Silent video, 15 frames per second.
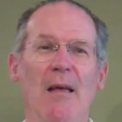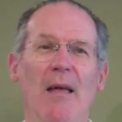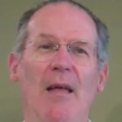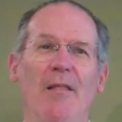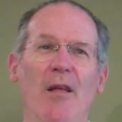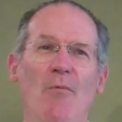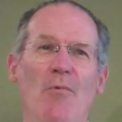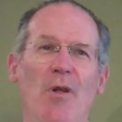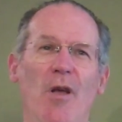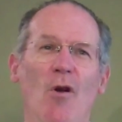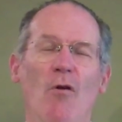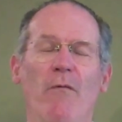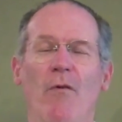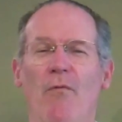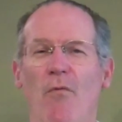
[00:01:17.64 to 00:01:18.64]
And then when you get
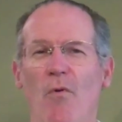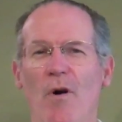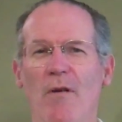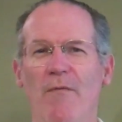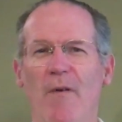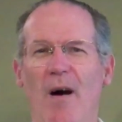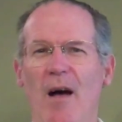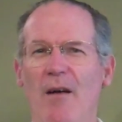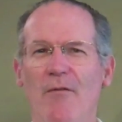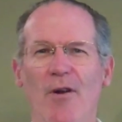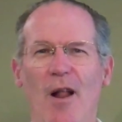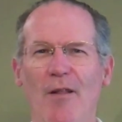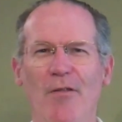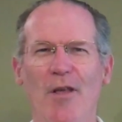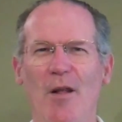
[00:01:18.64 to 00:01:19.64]
over 45,
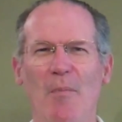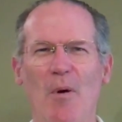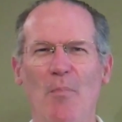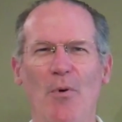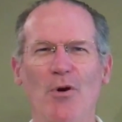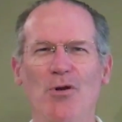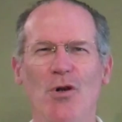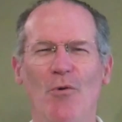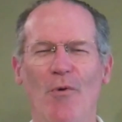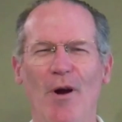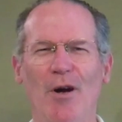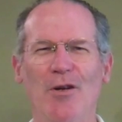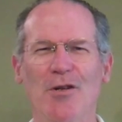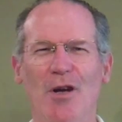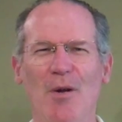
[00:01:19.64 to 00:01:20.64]
you're not thinking about personal
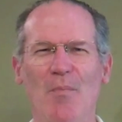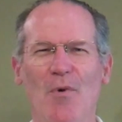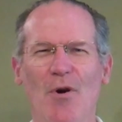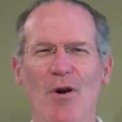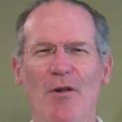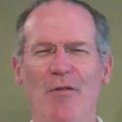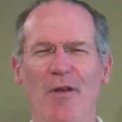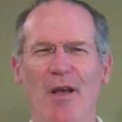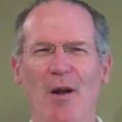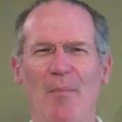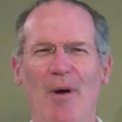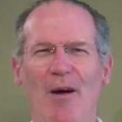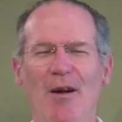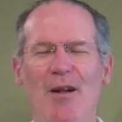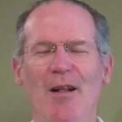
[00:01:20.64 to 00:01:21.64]
records anymore. You're thinking
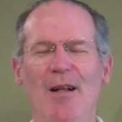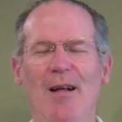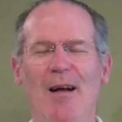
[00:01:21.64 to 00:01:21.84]
about